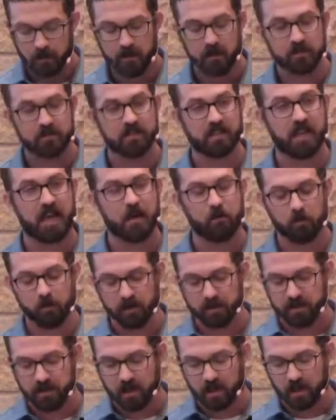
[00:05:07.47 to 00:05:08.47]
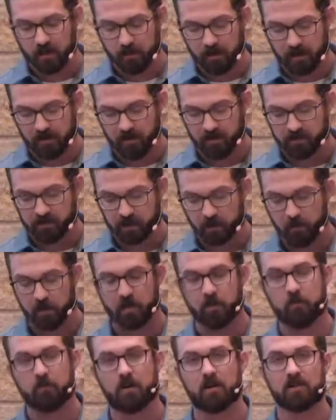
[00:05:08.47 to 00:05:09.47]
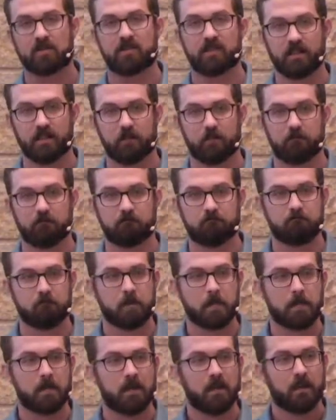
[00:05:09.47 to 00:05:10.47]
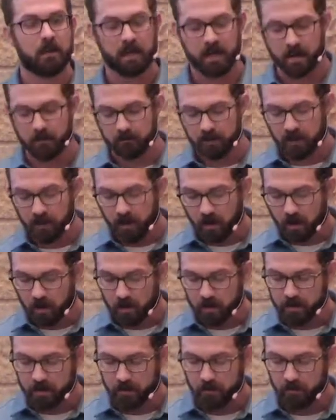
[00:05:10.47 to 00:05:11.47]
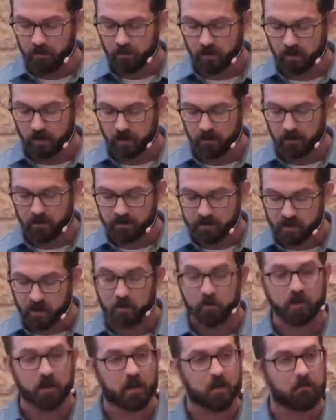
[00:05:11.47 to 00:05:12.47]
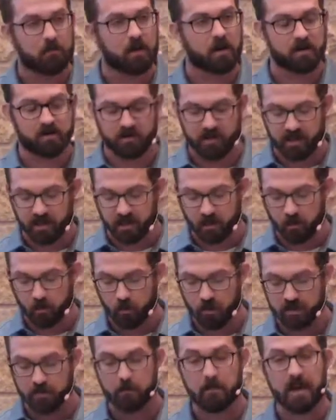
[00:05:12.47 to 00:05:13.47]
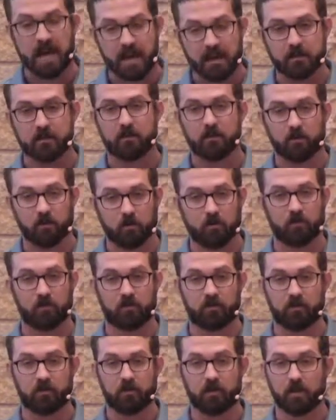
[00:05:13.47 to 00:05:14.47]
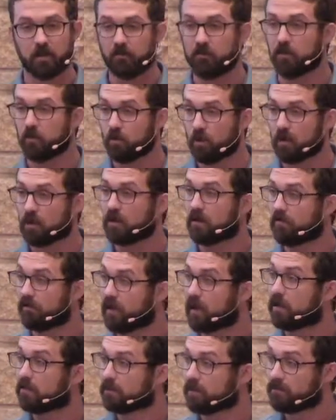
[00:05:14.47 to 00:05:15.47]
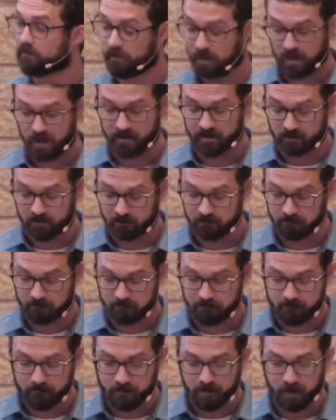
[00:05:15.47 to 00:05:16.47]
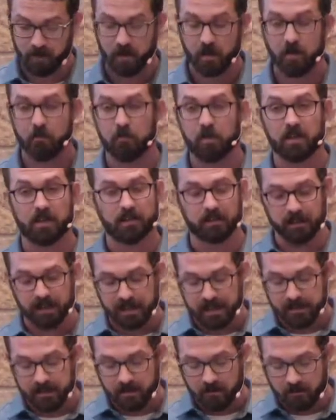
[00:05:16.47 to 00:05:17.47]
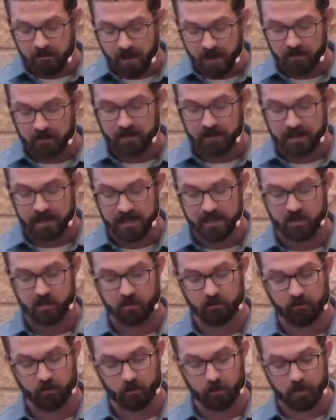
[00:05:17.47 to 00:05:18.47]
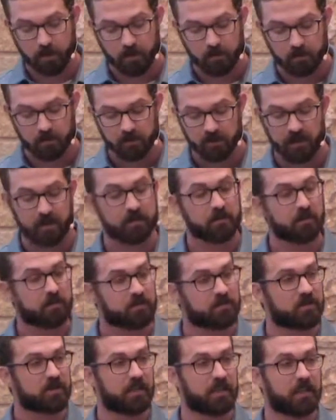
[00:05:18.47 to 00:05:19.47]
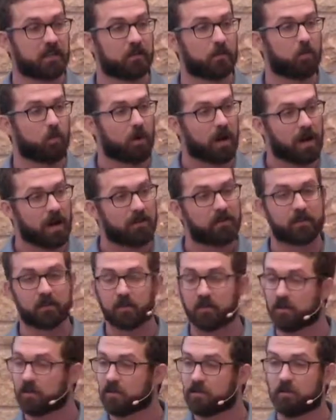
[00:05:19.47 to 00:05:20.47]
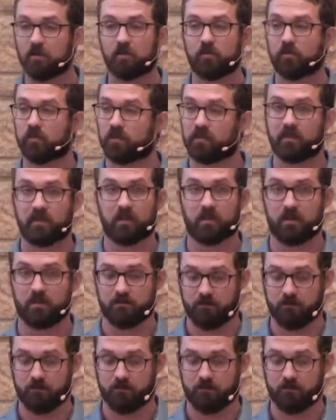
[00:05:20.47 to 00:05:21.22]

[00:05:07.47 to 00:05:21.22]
Tonight, we're going to talk about the Sermon on Mars Hill. And I'm going to argue that the Sermon on Mars Hill was bad news if you weren't a follower of Christ but it laid the foundation for people to understand why the good news was good.